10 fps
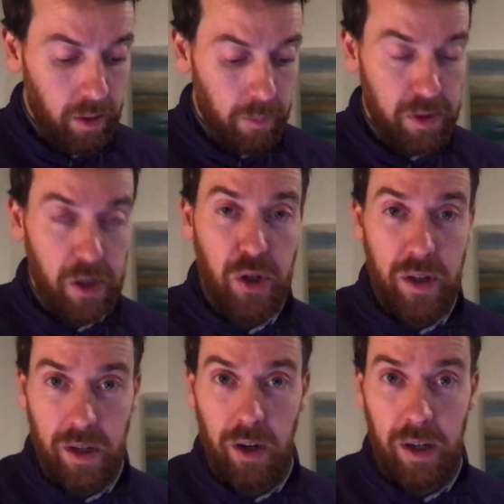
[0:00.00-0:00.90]
position
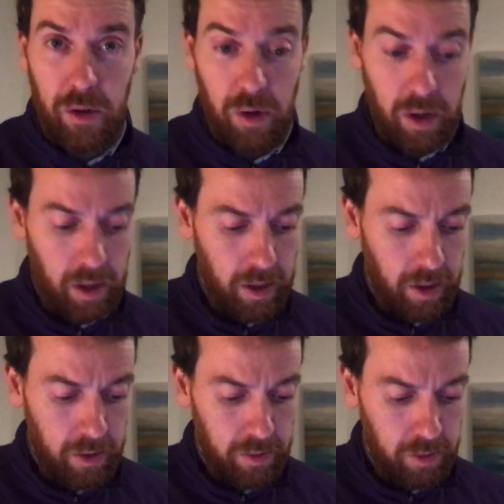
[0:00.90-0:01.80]
is, I can
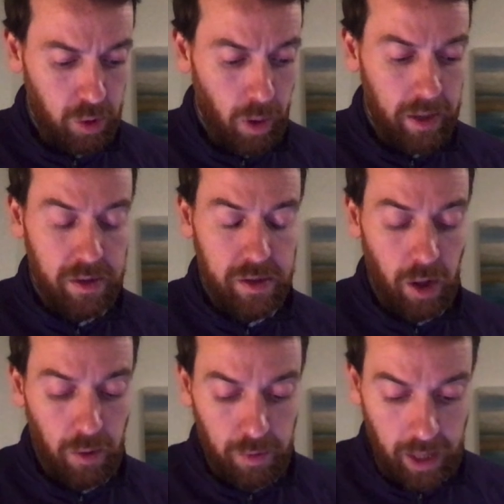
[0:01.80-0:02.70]
go ahead and
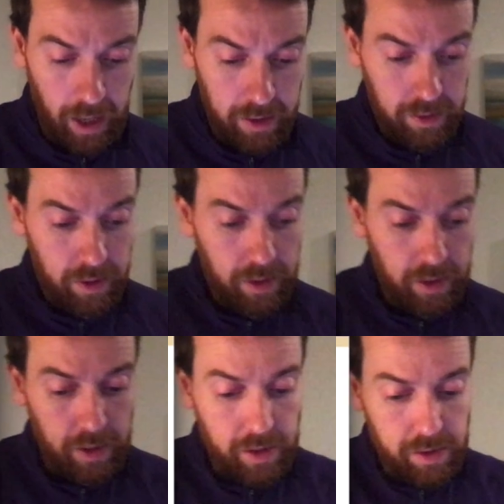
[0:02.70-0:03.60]
solve for that.
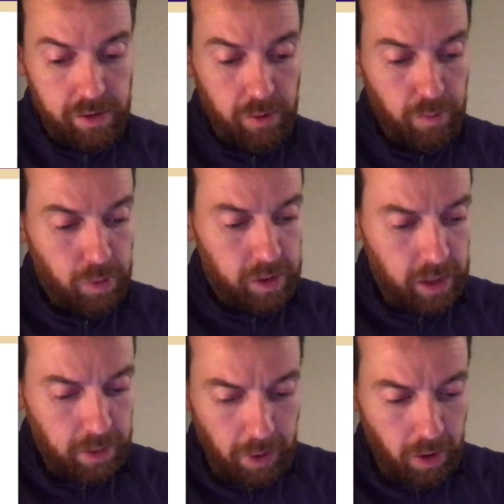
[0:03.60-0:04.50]
So if we're
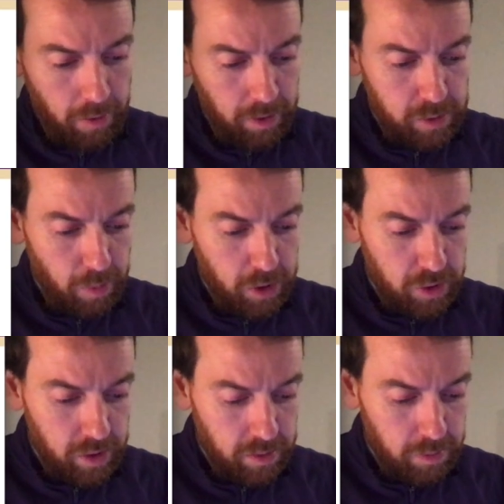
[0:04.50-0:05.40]
thinking about our
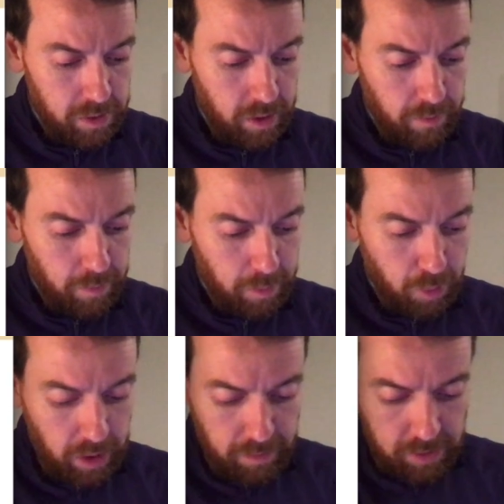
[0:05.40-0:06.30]
expression as we said from the
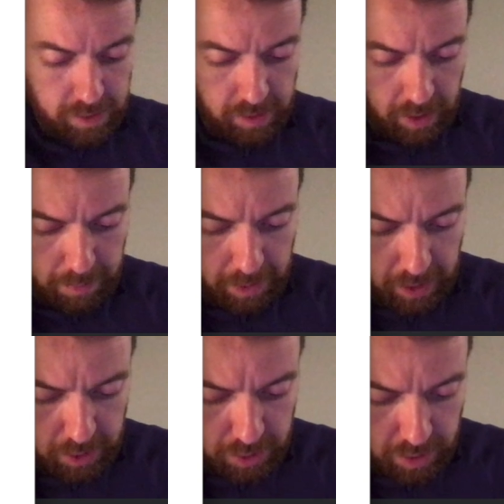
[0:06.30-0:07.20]
previous
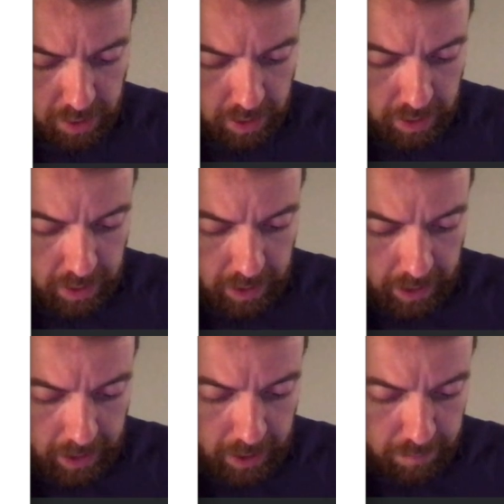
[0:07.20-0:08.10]
page,
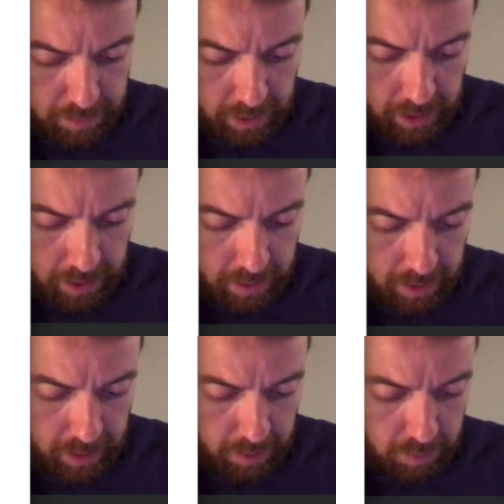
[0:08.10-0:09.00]
a of t
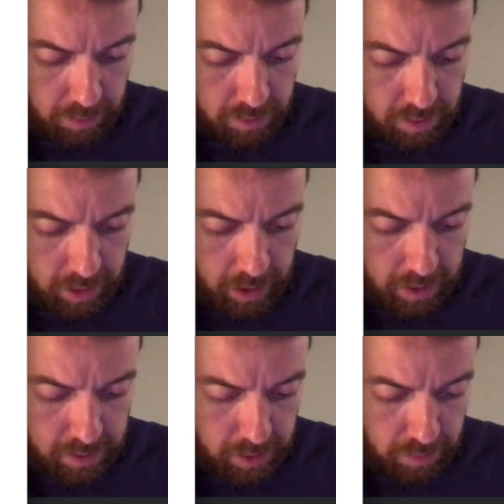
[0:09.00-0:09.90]
equals
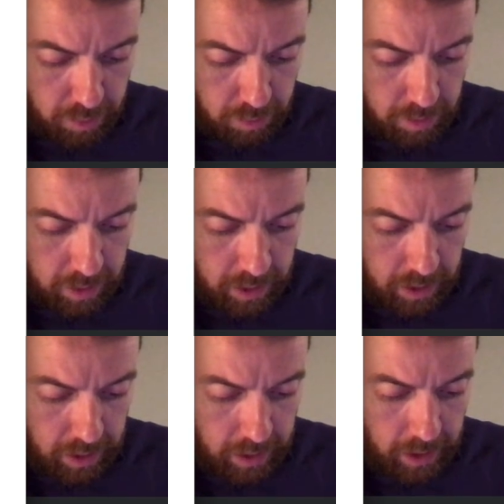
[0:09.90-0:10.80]
a0
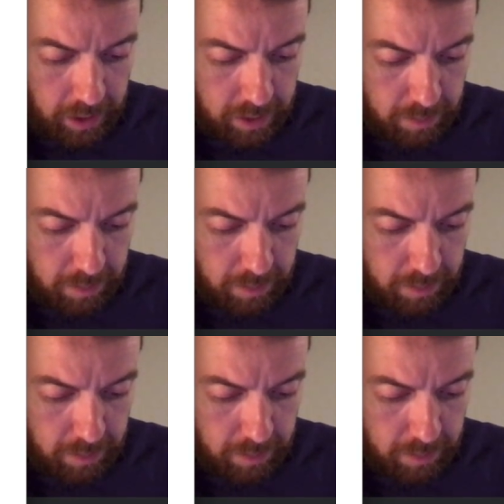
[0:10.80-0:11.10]
e to the